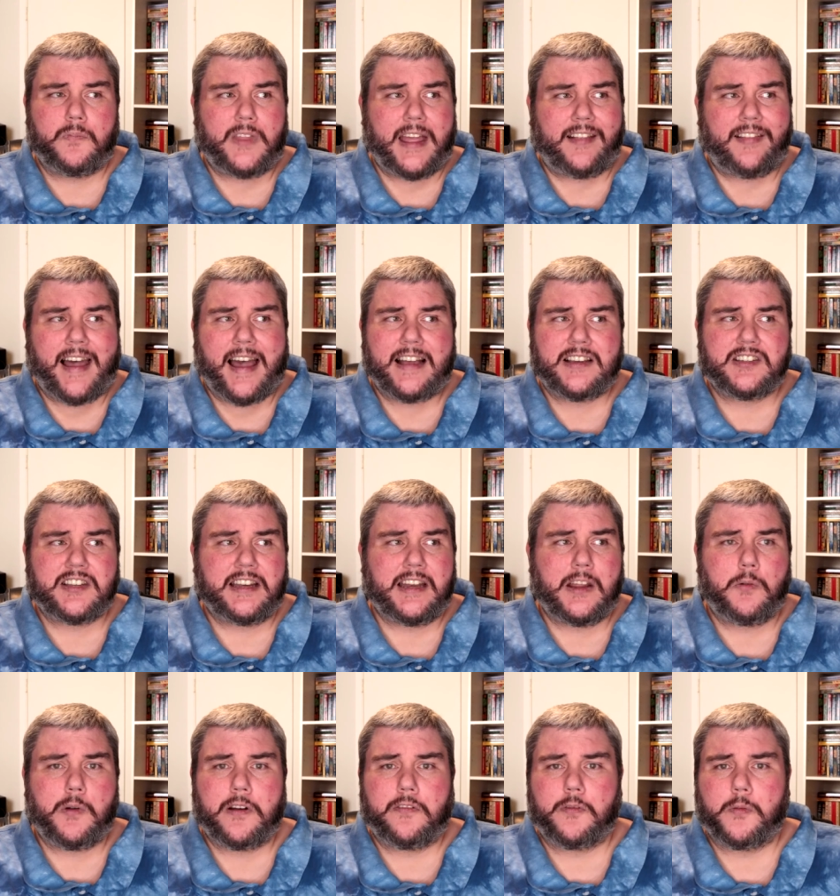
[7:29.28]
they last
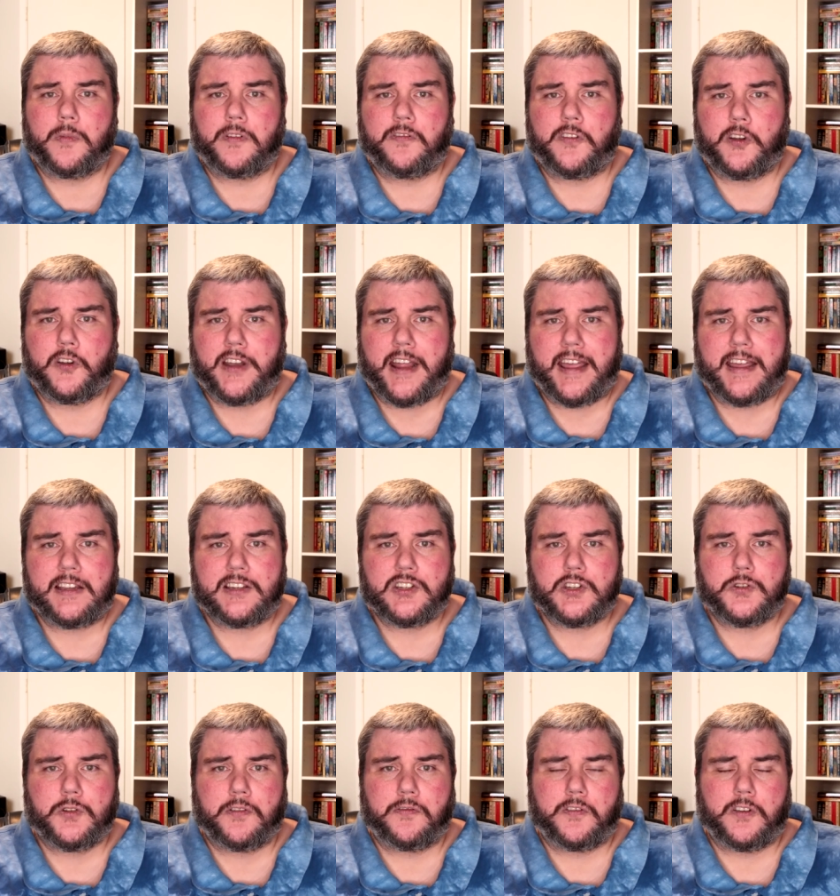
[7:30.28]
anywhere from a few days
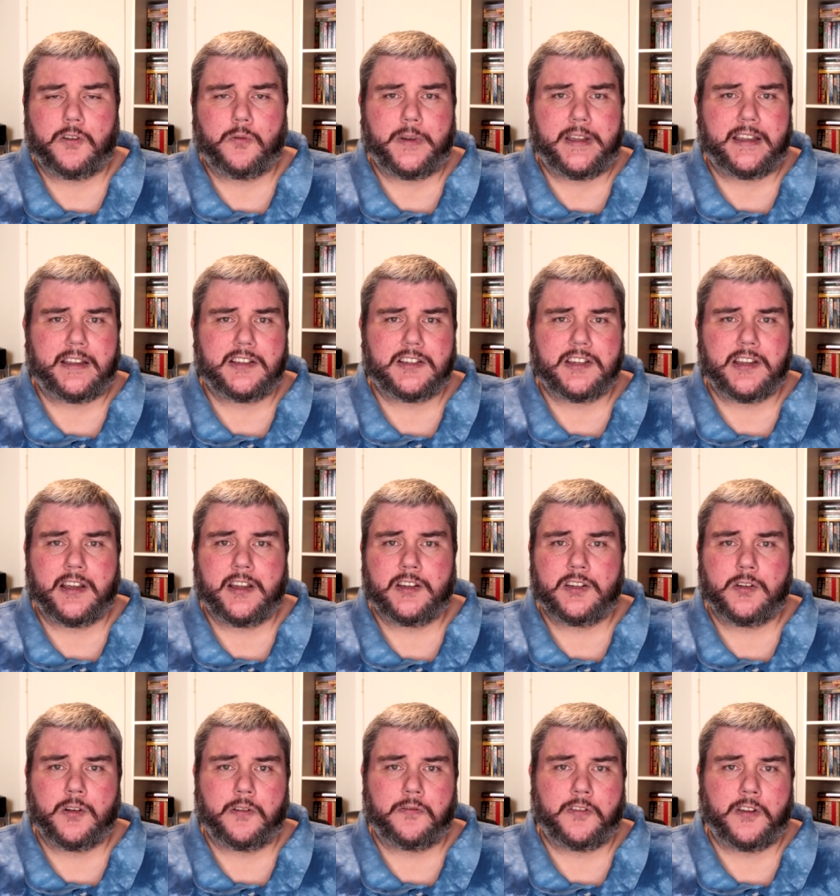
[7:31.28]
to a few weeks
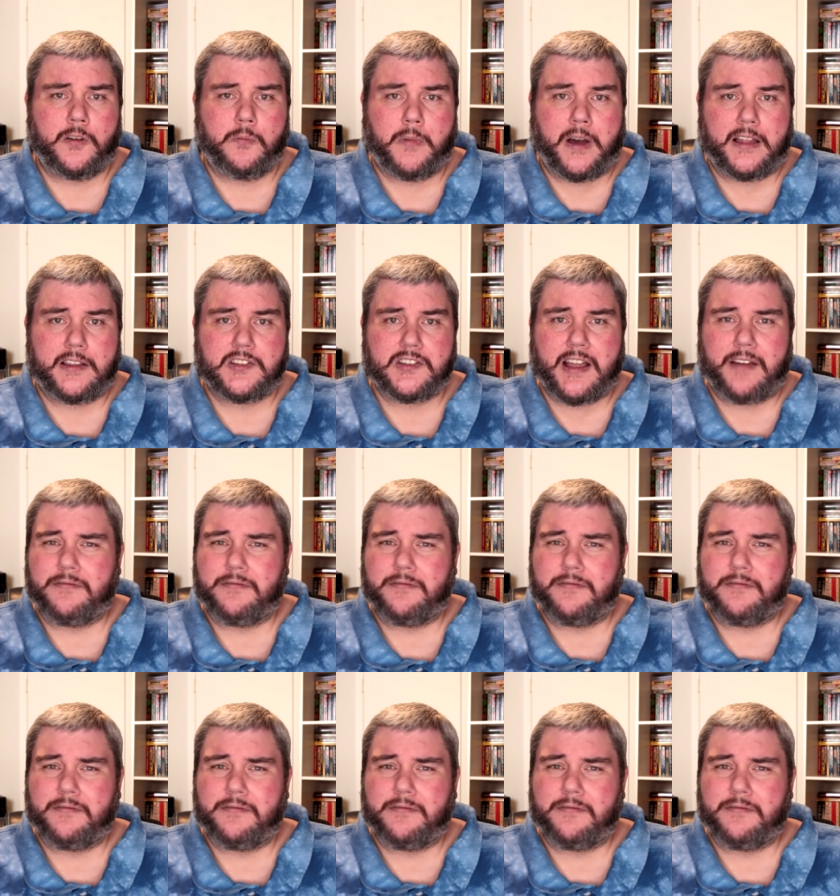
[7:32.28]
to a few months.